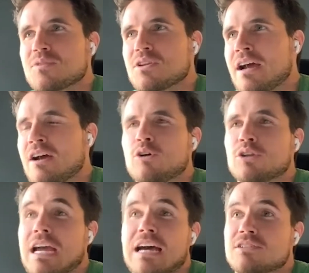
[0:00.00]
I
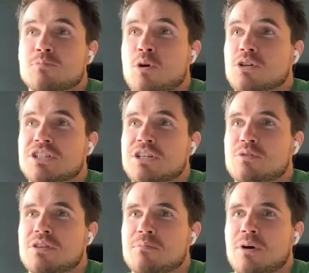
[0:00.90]
only had a small scene
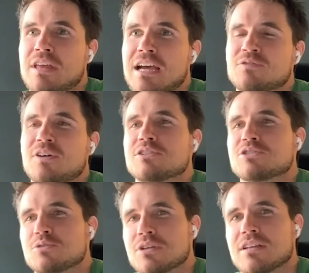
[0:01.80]
with him on the X-Files,
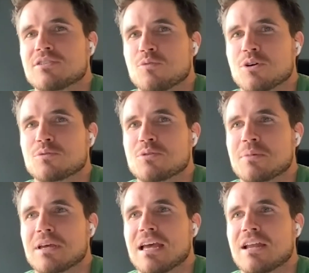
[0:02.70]
so to get to work with him
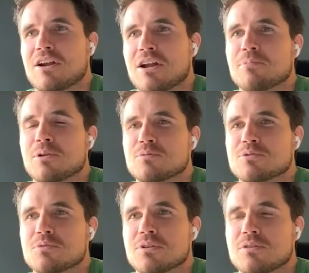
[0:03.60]
again on Upload
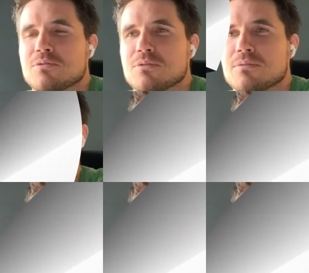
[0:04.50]
was really cool.